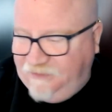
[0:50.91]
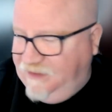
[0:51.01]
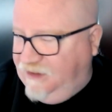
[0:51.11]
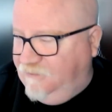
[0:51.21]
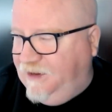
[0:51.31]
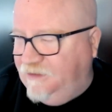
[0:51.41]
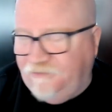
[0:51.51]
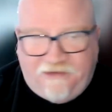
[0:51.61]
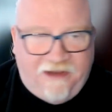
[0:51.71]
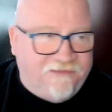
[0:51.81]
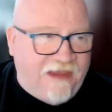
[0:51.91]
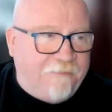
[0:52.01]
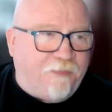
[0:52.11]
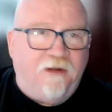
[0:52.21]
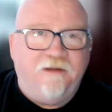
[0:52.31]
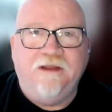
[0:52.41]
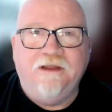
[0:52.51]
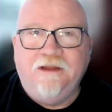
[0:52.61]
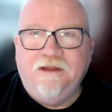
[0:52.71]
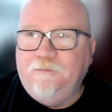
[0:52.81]
I think everybody understands that part.
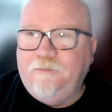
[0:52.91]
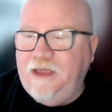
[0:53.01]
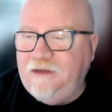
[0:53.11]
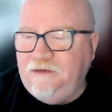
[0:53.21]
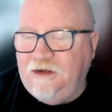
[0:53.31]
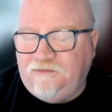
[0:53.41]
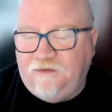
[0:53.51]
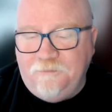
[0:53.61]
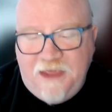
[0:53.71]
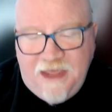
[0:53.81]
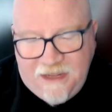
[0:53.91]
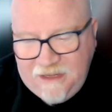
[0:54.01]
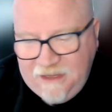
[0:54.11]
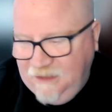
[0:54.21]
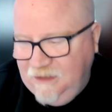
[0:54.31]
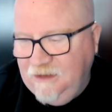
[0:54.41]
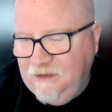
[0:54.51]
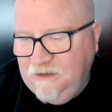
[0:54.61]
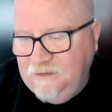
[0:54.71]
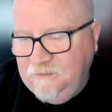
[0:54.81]
But, to me,
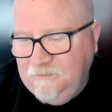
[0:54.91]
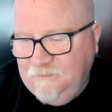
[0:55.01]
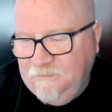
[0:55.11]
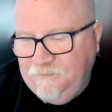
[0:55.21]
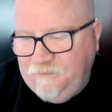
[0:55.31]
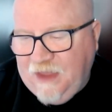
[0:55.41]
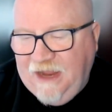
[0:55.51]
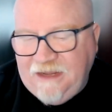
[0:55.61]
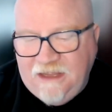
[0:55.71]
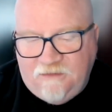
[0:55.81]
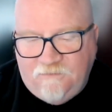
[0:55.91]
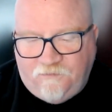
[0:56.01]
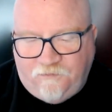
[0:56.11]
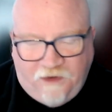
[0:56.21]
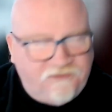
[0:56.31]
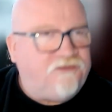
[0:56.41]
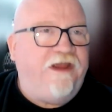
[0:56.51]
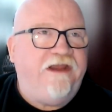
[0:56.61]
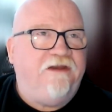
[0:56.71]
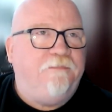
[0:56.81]
I get
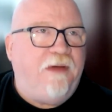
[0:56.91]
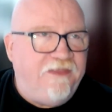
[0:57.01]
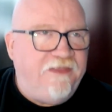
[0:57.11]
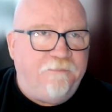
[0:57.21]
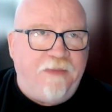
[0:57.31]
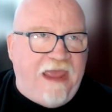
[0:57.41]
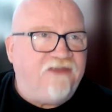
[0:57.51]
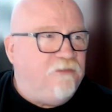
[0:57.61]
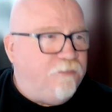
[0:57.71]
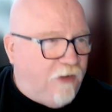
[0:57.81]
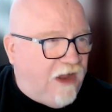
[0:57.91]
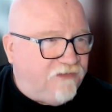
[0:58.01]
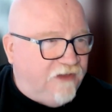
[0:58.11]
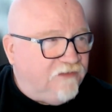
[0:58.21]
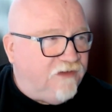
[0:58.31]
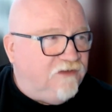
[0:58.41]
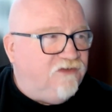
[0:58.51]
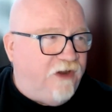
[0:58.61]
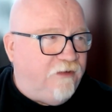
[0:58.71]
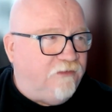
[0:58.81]
frustrated by the patching process in
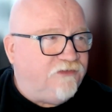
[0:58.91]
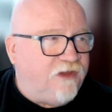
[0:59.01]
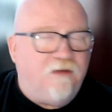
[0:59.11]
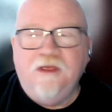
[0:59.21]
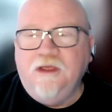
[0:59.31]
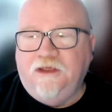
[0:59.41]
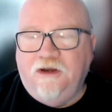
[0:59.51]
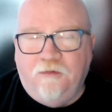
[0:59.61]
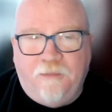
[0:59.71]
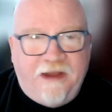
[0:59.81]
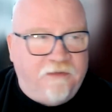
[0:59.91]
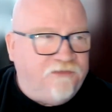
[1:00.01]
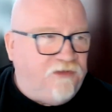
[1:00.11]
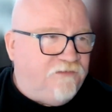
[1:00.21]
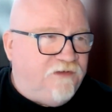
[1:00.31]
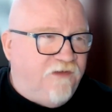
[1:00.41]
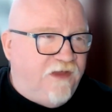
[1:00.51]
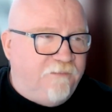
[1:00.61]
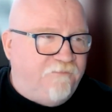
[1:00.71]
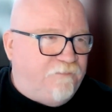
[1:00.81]
general. So, Microsoft
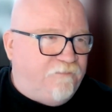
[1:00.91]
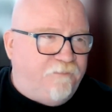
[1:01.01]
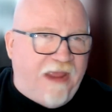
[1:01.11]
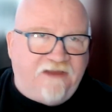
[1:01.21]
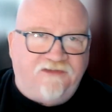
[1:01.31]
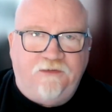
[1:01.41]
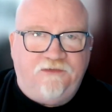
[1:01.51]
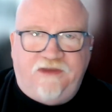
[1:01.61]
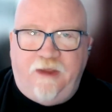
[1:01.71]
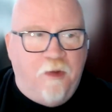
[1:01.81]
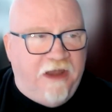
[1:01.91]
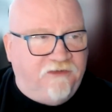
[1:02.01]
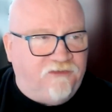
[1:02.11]
invented Patch Tuesday when?